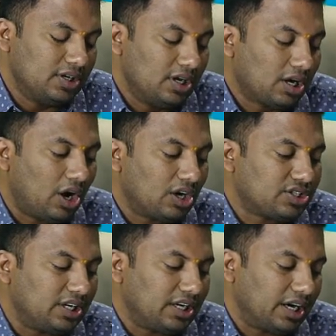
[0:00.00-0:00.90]

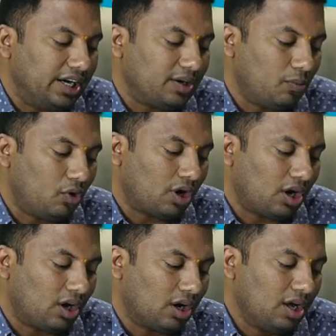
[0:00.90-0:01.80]
concentrate more on